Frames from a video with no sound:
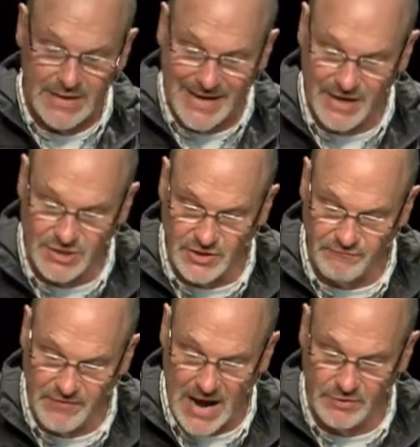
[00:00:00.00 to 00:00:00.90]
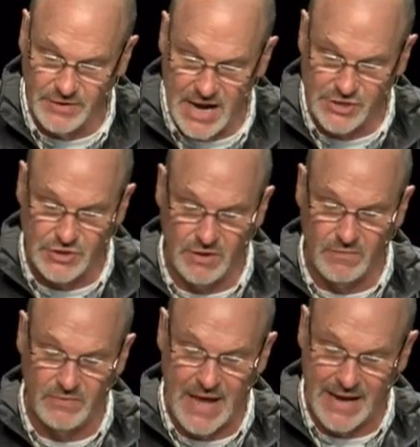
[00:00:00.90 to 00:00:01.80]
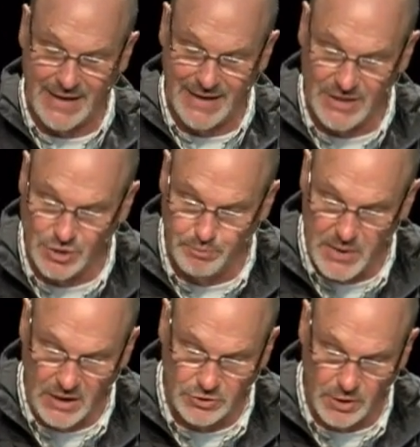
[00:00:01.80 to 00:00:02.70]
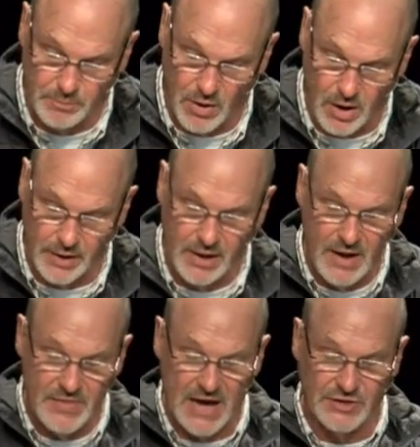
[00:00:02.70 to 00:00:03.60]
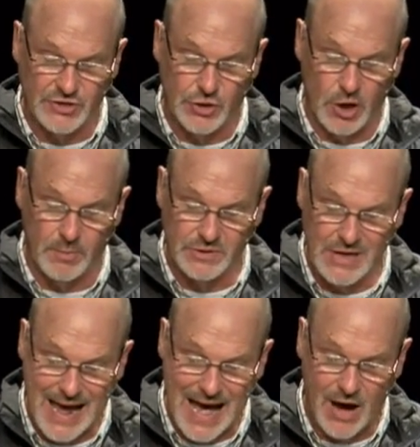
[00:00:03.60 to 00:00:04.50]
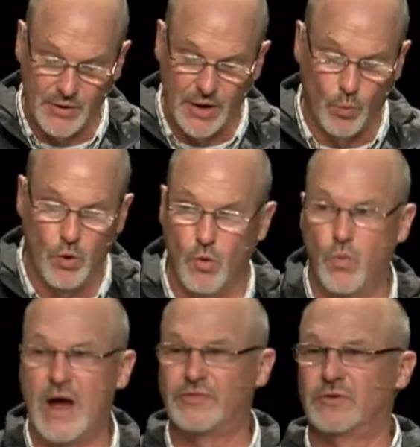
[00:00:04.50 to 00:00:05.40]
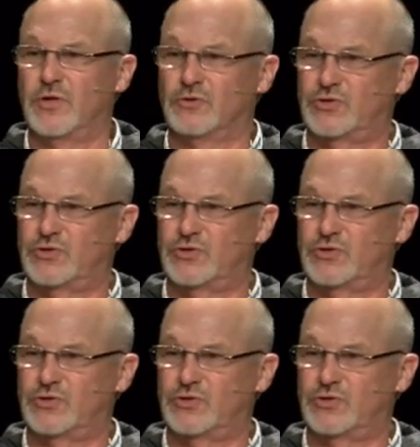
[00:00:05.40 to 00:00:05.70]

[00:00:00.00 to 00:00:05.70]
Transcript: It is the foundation that it is built upon that determines how it will weather those